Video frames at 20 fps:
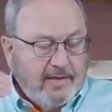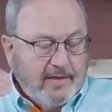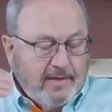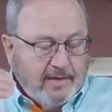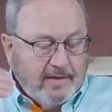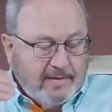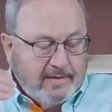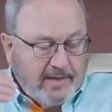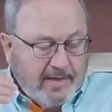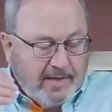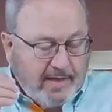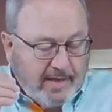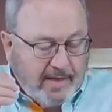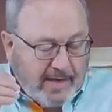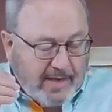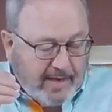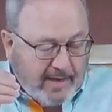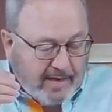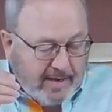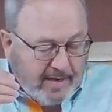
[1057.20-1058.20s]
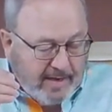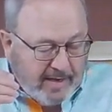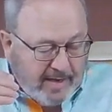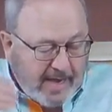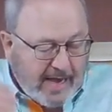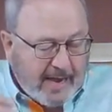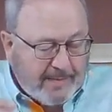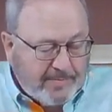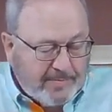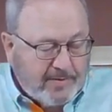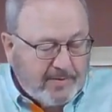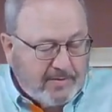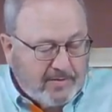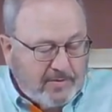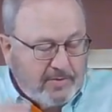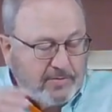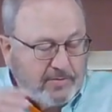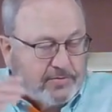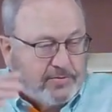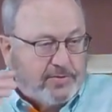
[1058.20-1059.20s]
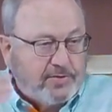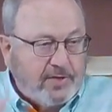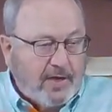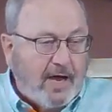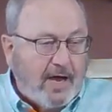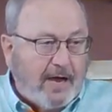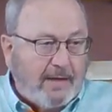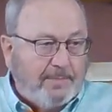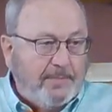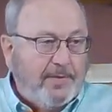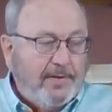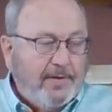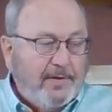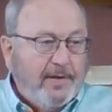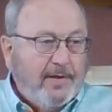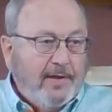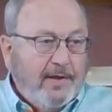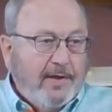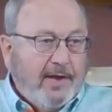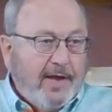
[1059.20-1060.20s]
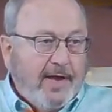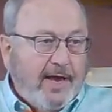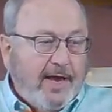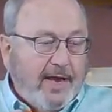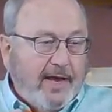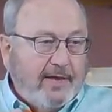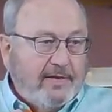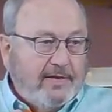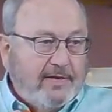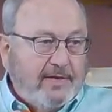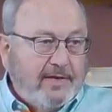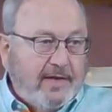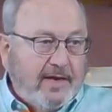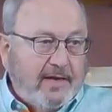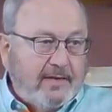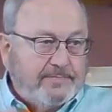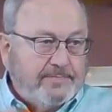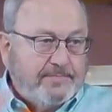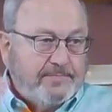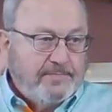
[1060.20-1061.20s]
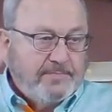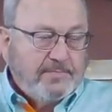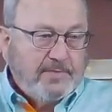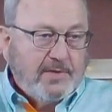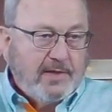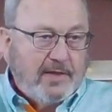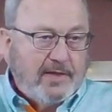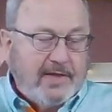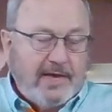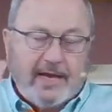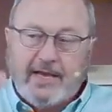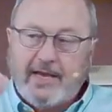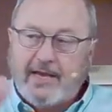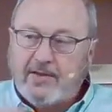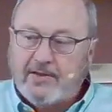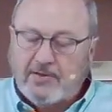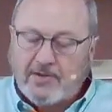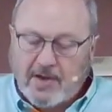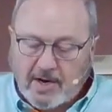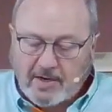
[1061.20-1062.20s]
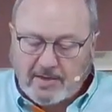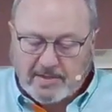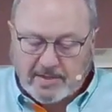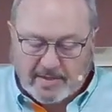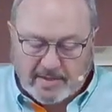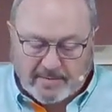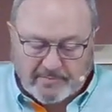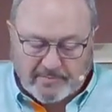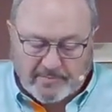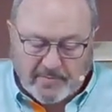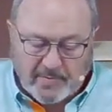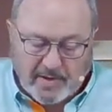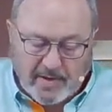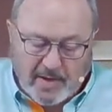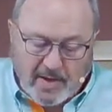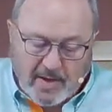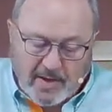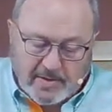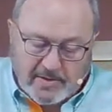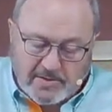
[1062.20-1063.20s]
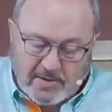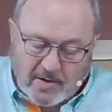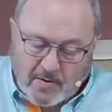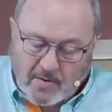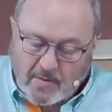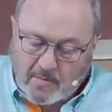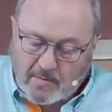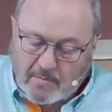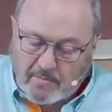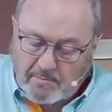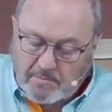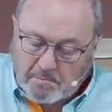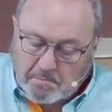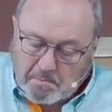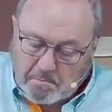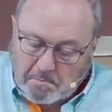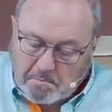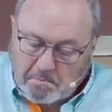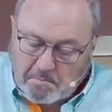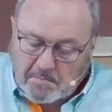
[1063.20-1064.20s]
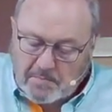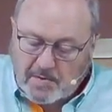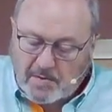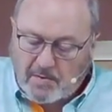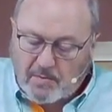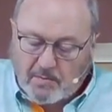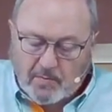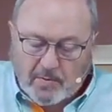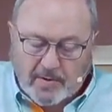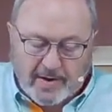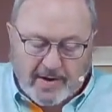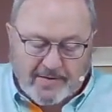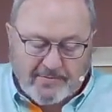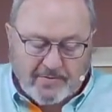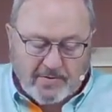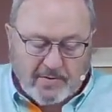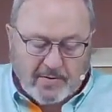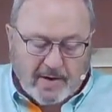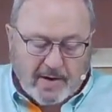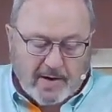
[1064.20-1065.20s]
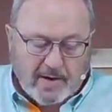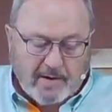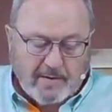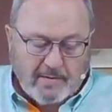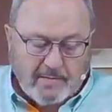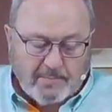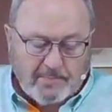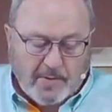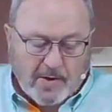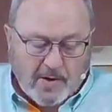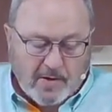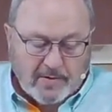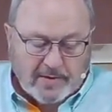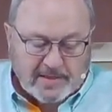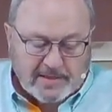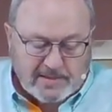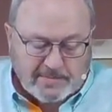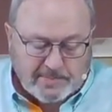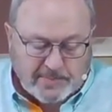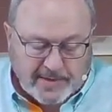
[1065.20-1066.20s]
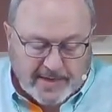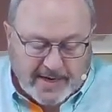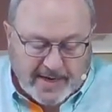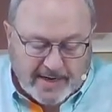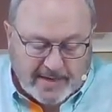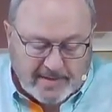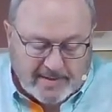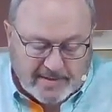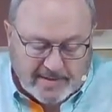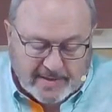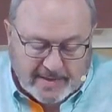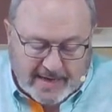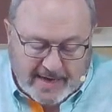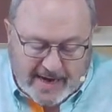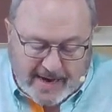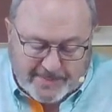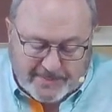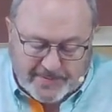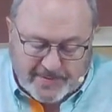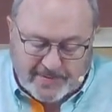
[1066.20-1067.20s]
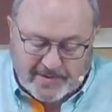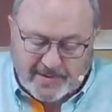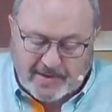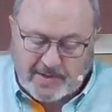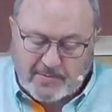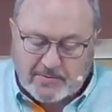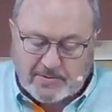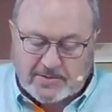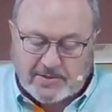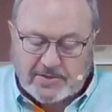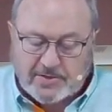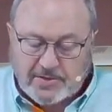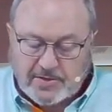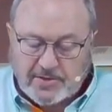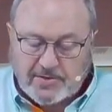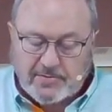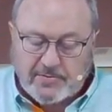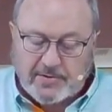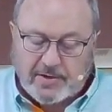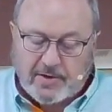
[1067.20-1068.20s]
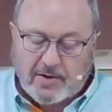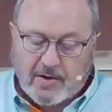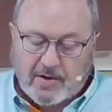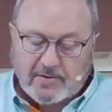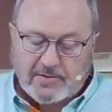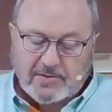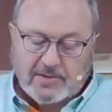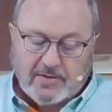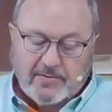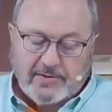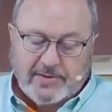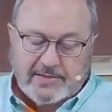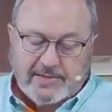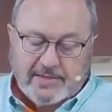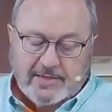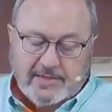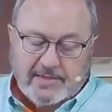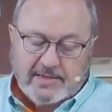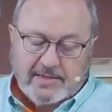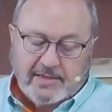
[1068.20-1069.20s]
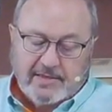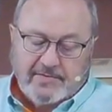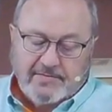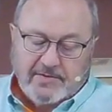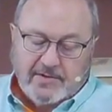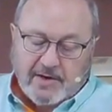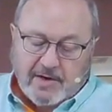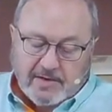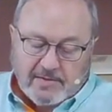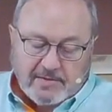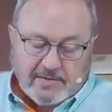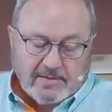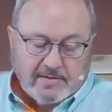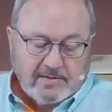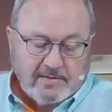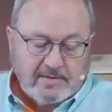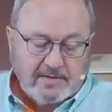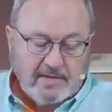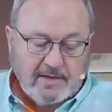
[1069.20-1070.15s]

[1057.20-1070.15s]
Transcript: the captain to stop, and that he could talk to them. So whenever Paul explained to the captain that he was a Jew and also a citizen of Tarsus,